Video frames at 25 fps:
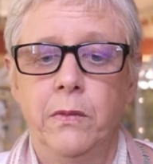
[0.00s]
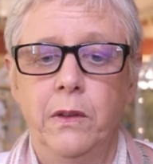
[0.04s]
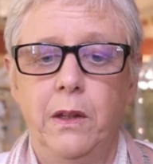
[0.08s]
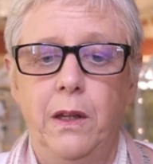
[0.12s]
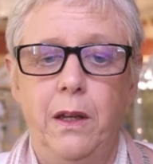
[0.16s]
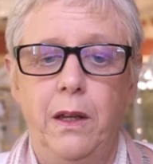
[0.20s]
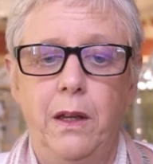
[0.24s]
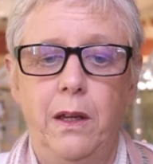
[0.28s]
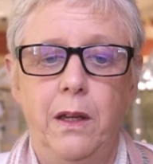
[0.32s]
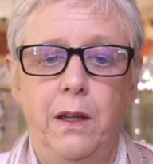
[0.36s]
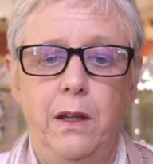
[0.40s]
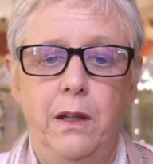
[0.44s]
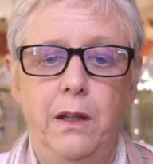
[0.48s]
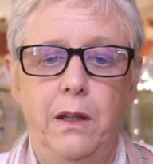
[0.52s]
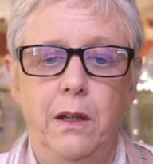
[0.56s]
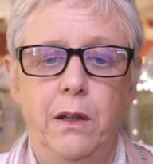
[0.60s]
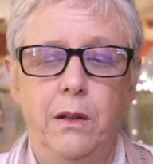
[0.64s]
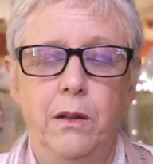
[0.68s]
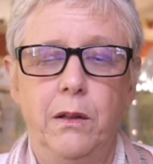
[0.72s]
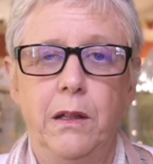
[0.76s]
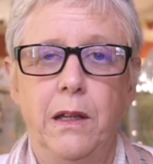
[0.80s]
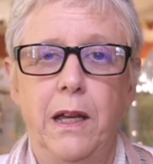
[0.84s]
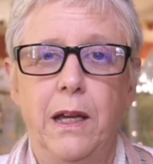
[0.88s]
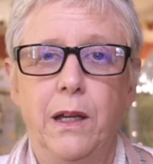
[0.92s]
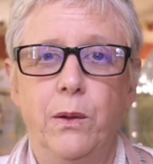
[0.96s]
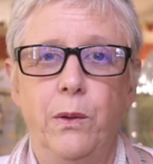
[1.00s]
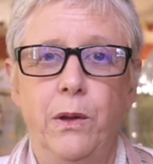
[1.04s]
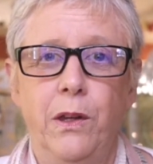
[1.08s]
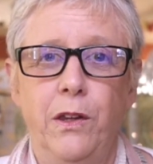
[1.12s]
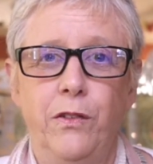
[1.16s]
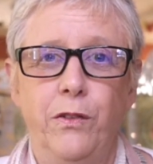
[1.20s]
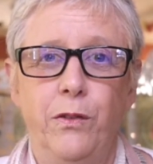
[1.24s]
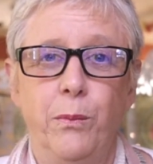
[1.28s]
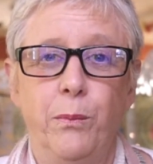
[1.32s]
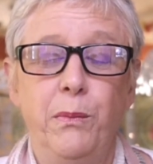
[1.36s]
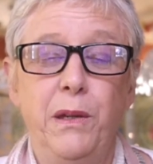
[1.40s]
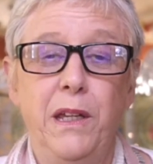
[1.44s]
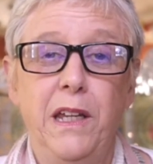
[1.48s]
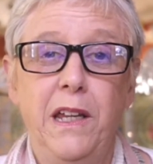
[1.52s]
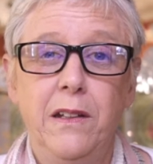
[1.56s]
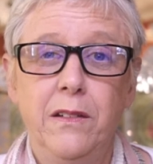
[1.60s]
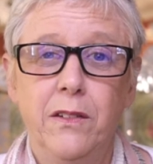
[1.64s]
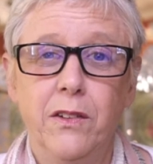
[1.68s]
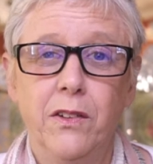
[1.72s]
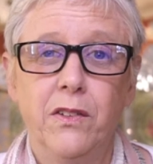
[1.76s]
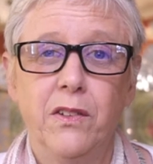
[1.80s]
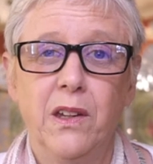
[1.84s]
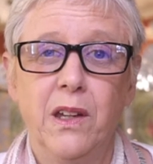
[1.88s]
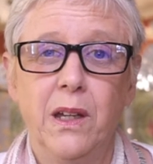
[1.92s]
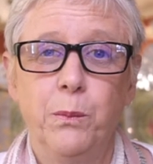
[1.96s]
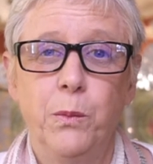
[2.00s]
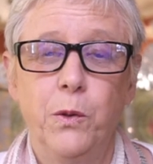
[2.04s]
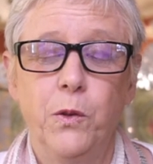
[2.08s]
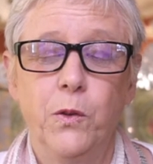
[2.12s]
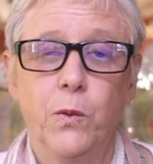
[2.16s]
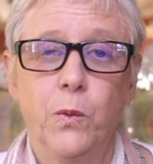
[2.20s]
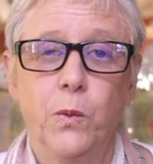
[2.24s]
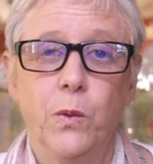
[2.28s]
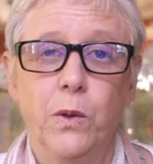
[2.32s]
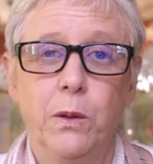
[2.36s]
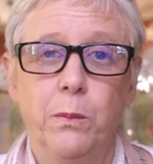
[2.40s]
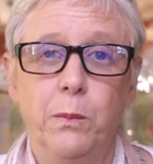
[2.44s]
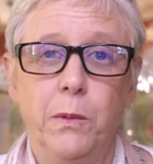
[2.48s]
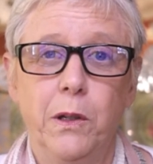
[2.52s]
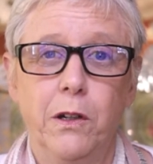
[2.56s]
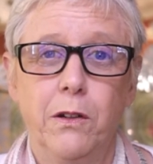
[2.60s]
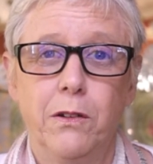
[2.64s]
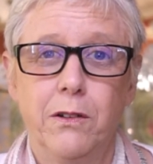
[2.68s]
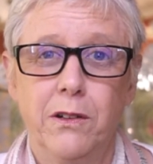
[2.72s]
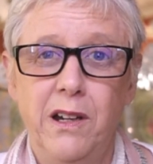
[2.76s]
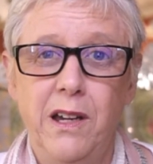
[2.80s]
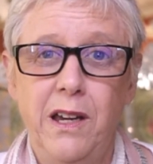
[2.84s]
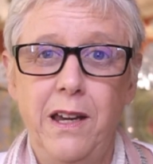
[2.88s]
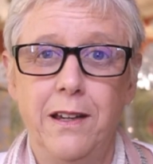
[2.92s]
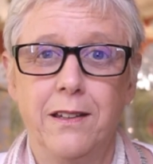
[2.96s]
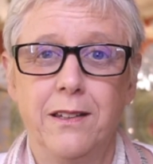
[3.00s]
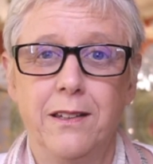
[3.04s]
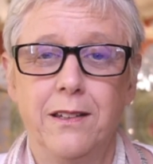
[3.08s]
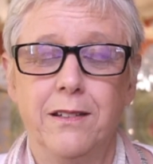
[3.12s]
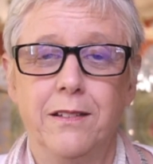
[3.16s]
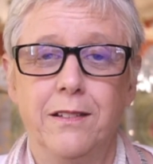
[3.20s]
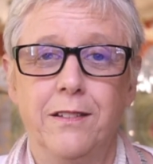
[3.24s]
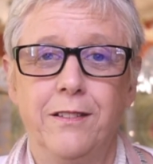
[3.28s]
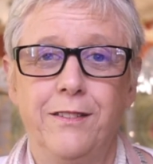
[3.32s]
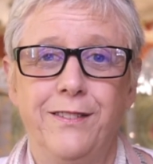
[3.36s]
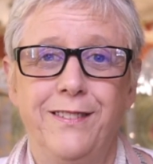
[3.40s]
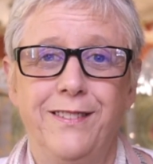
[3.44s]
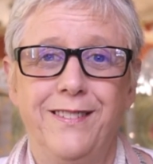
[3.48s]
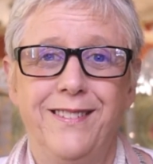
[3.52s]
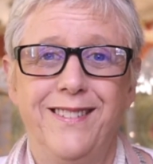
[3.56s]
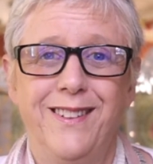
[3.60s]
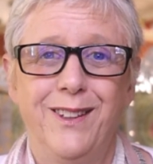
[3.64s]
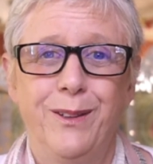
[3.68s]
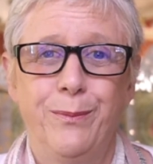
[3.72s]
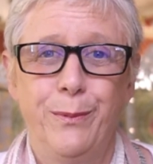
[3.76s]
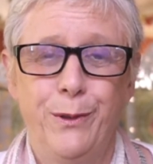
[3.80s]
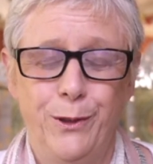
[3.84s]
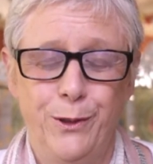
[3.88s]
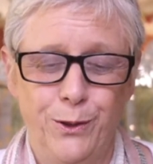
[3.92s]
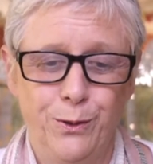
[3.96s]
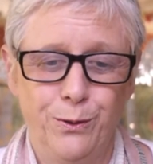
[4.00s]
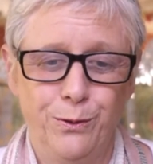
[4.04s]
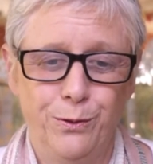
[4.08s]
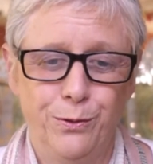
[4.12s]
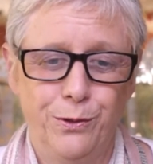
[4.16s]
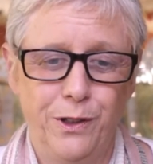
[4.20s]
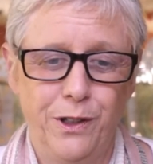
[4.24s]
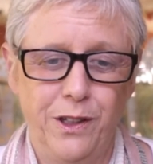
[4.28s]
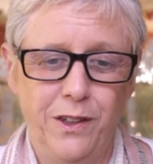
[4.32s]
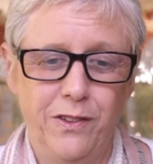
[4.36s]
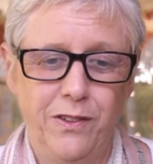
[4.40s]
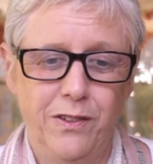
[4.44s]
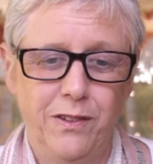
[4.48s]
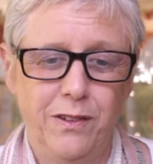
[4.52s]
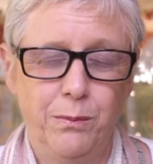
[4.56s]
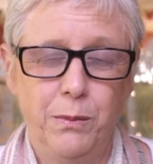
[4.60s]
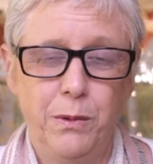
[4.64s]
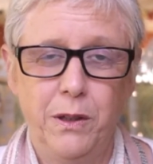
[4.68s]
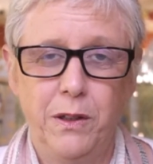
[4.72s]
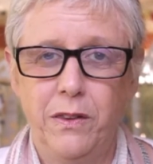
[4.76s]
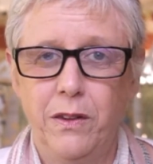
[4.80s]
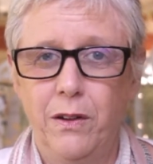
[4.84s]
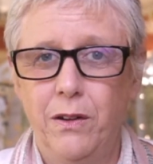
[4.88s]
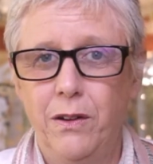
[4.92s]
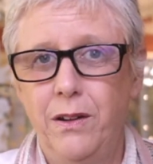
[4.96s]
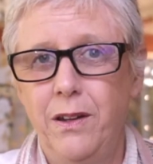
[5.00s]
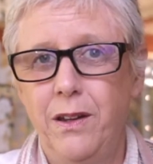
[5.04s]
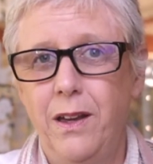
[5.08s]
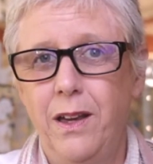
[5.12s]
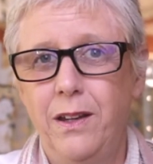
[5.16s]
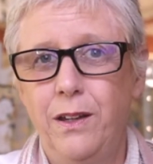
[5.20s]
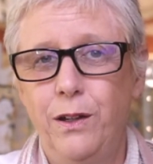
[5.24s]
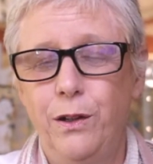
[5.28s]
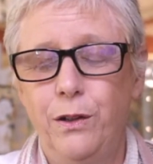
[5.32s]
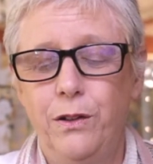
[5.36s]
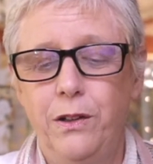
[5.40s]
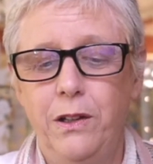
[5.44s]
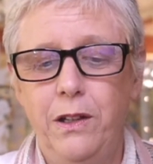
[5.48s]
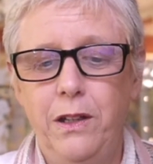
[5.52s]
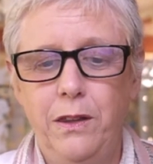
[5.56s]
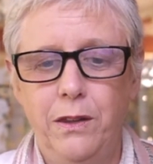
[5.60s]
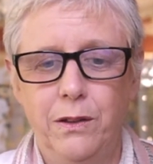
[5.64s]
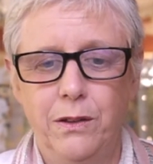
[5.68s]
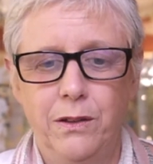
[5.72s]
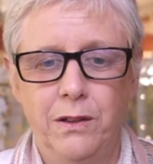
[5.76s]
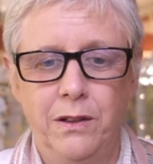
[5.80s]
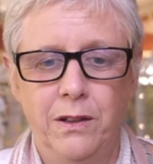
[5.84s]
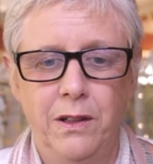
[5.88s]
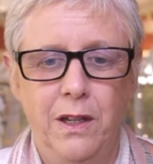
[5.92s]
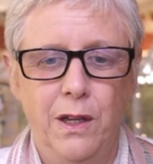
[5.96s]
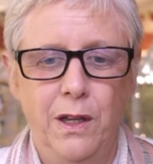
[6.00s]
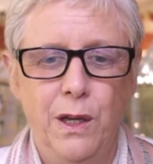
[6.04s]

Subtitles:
And like his immediate disciples would have been great spiritual friends, but they're not here either.